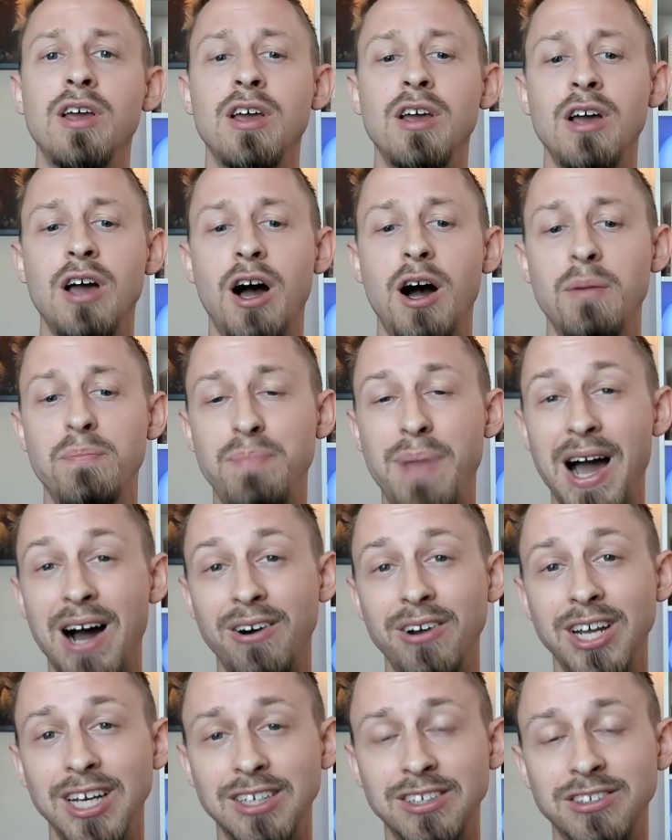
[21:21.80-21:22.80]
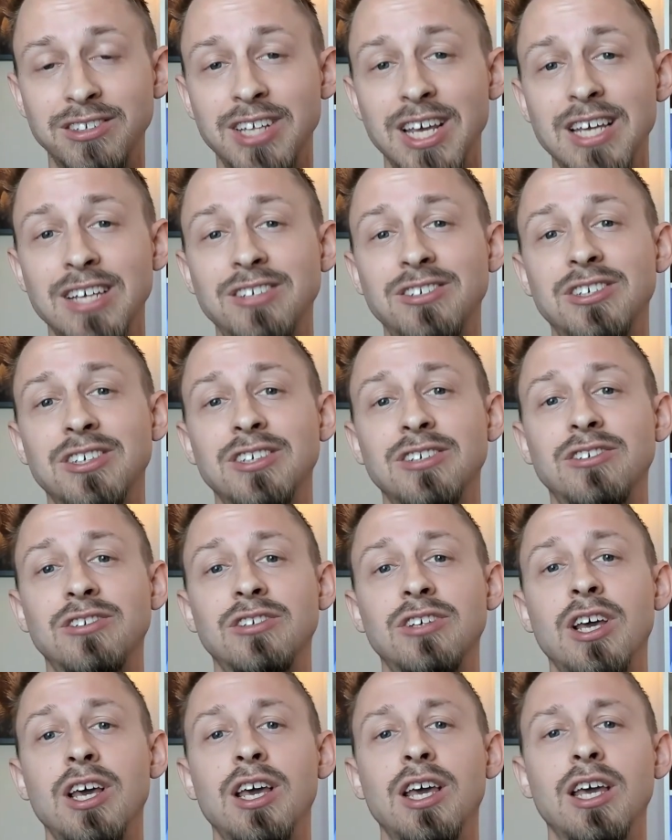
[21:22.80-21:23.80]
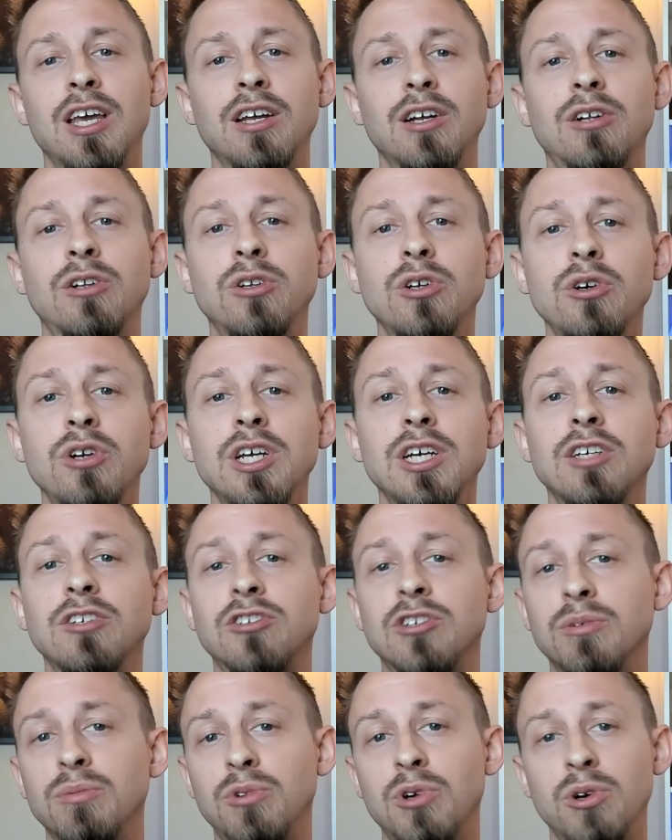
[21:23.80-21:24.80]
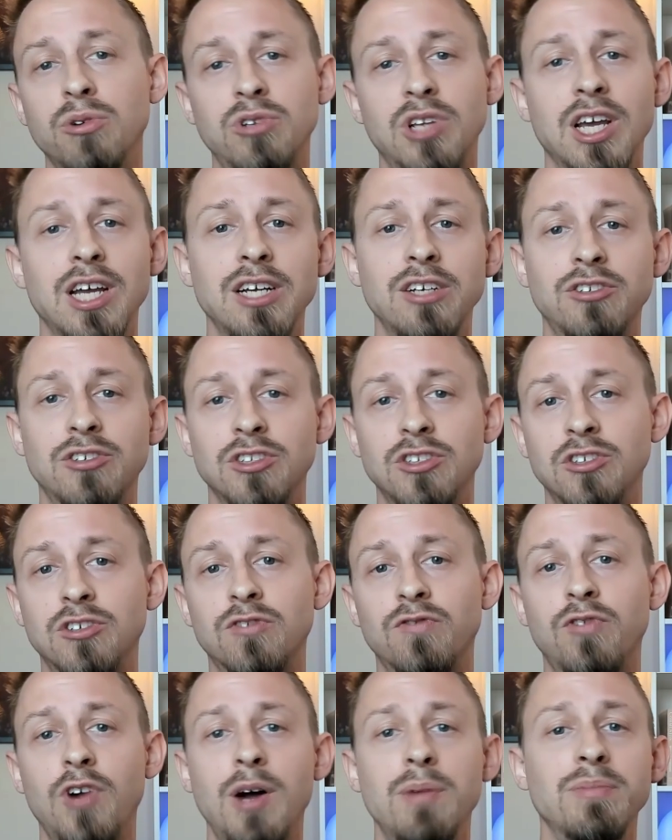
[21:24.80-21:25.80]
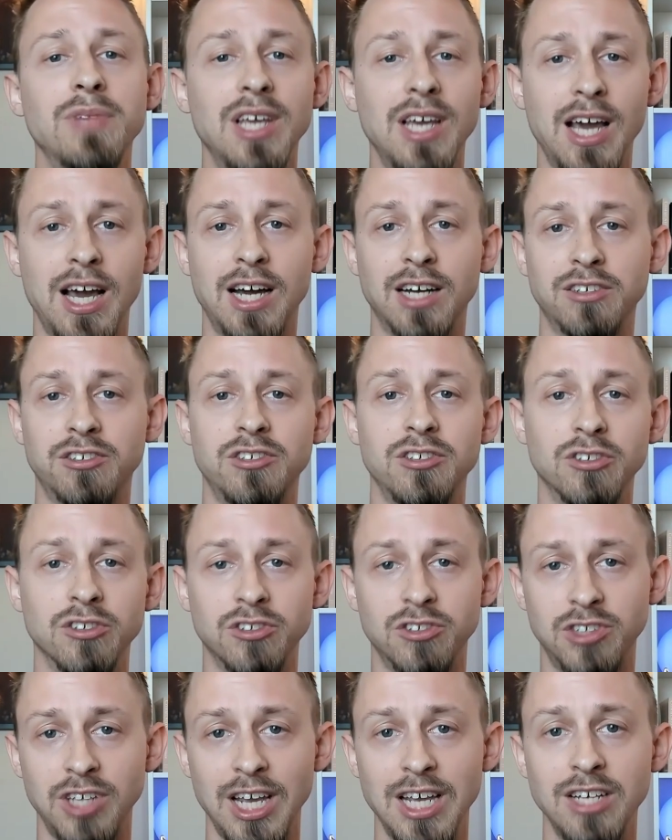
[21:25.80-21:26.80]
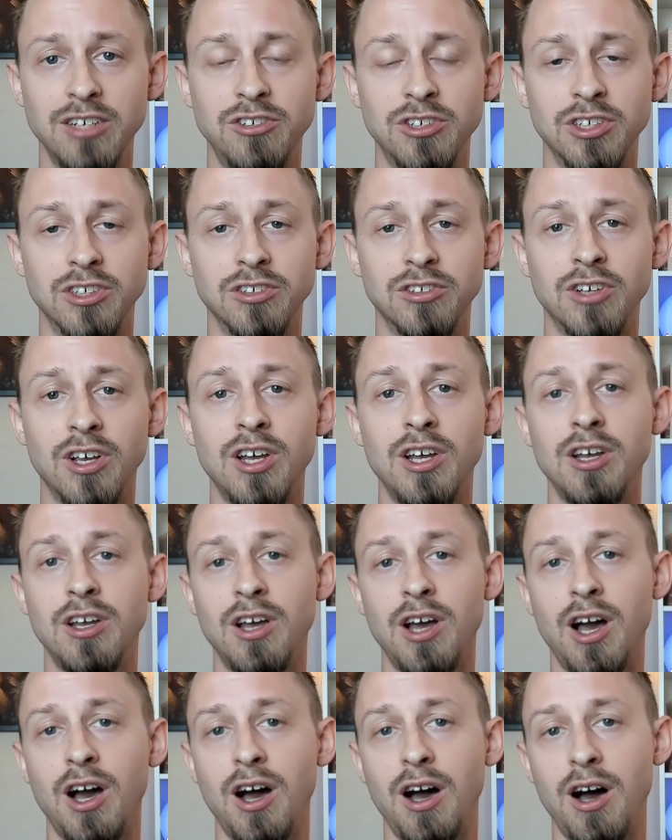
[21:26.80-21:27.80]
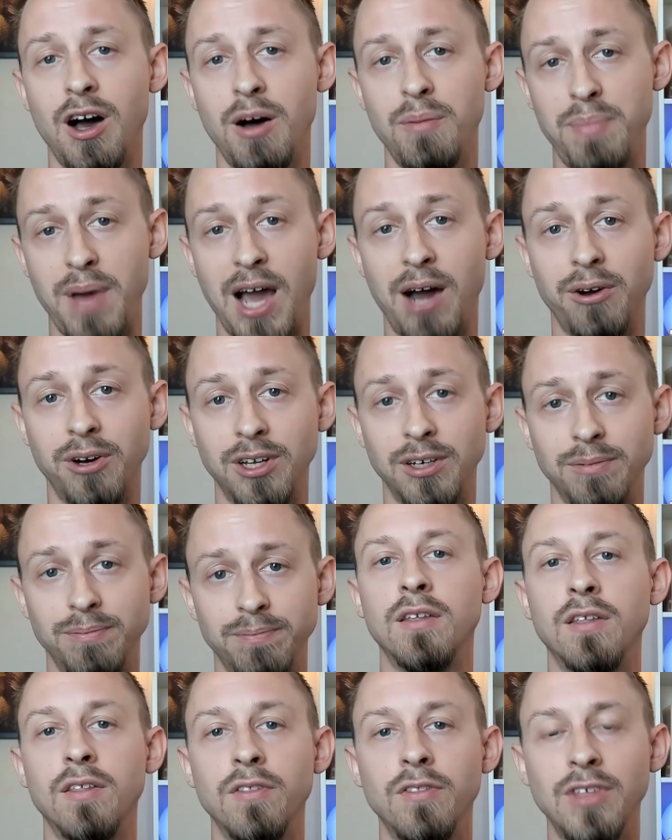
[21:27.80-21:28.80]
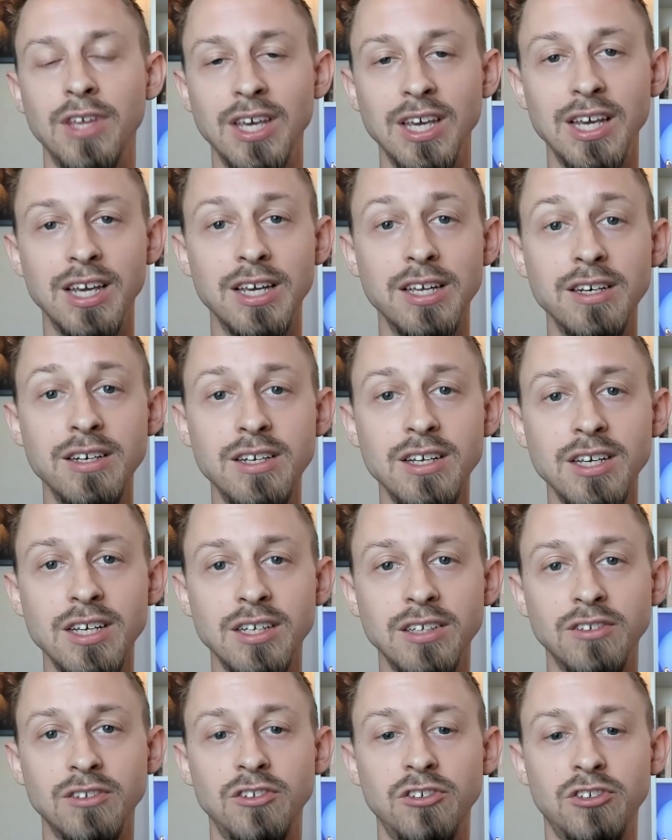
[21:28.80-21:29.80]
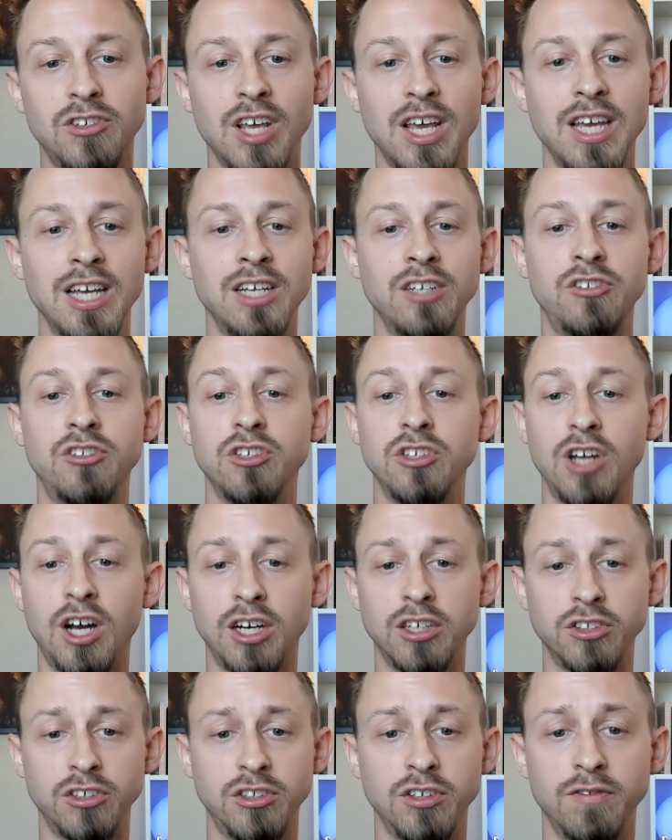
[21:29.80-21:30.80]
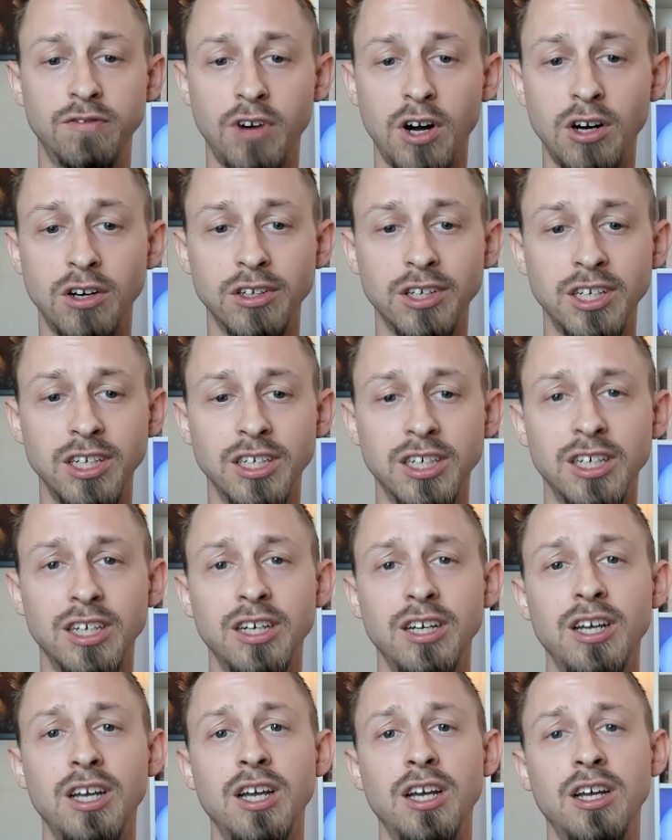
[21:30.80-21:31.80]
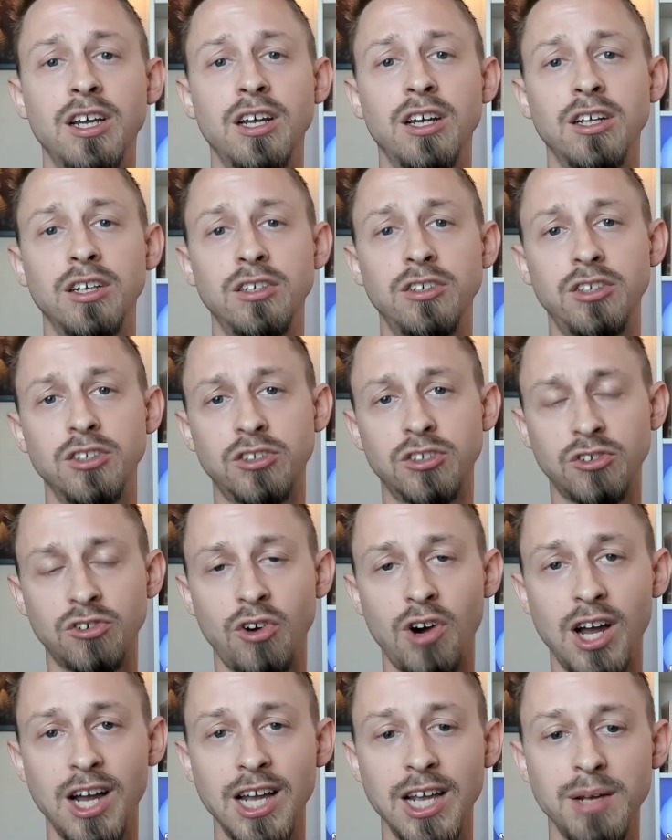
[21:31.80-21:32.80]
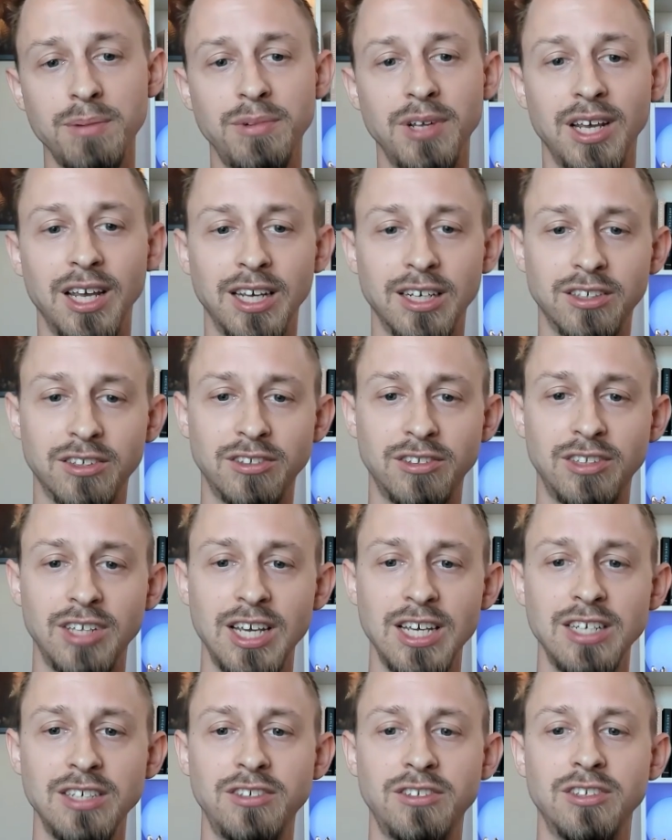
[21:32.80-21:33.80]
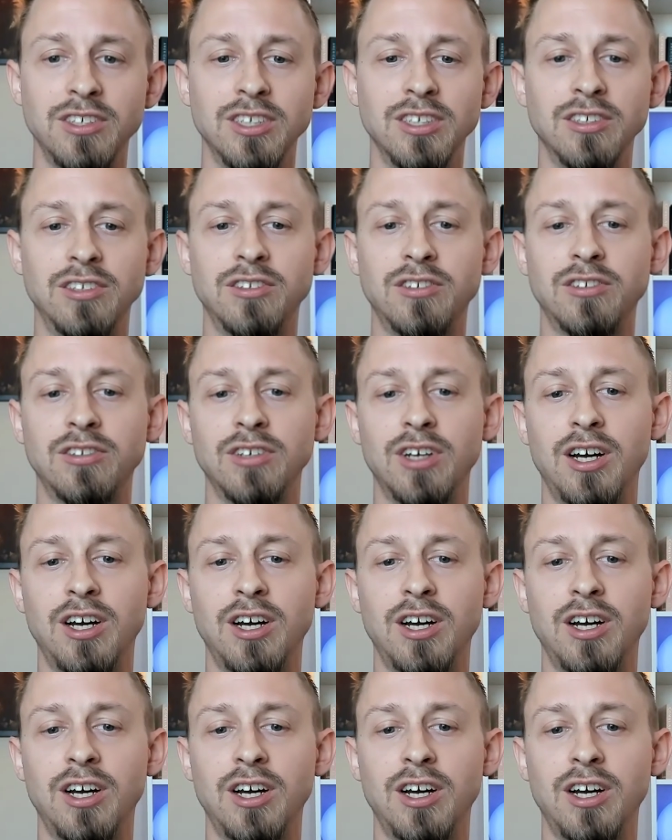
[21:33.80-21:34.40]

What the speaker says: about ecstasis, including some quotations from the axial sages about it. The Indian sage Yajnavalkya described ecstasis